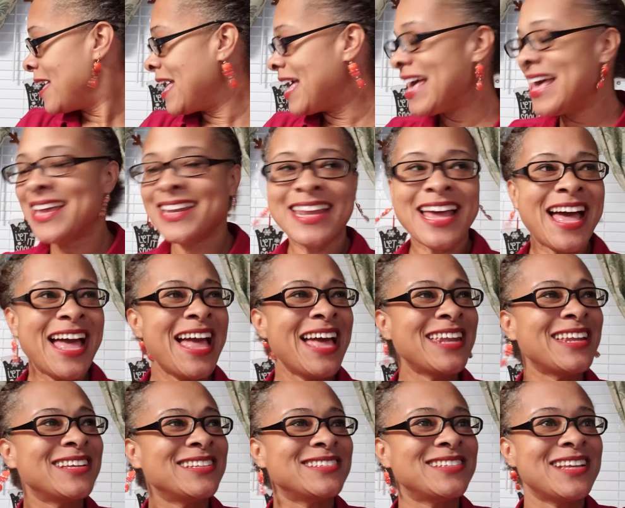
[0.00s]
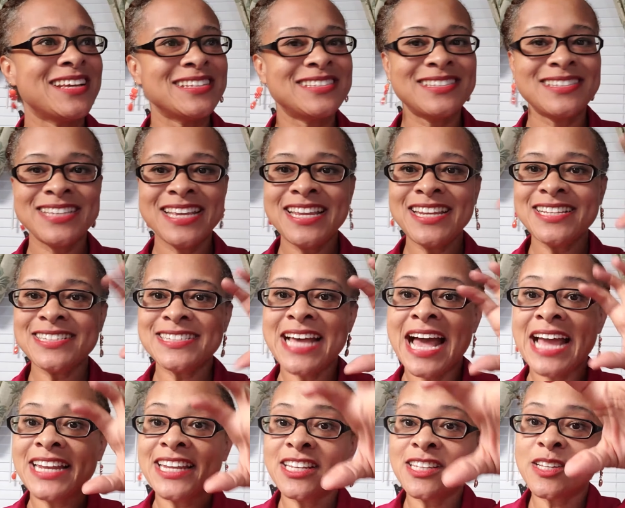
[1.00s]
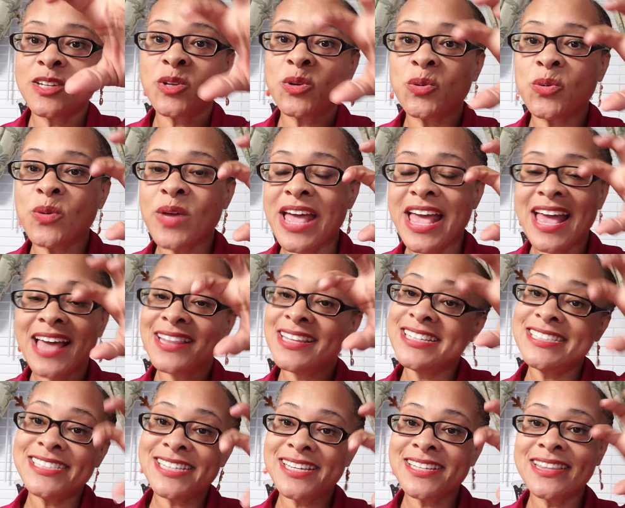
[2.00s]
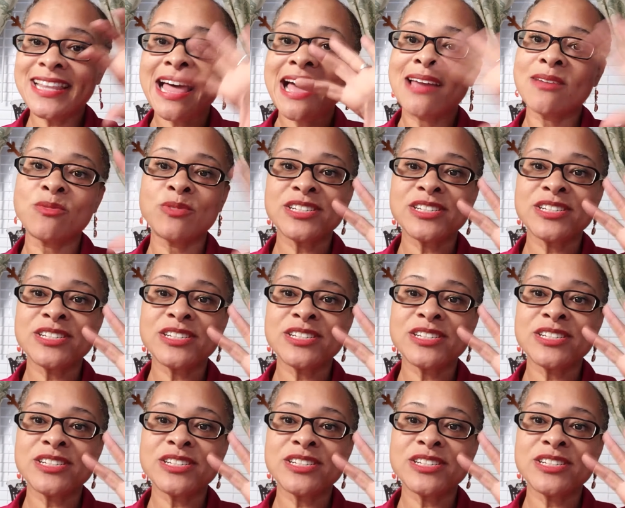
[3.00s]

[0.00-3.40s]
And I had a teeny tiny little LED light,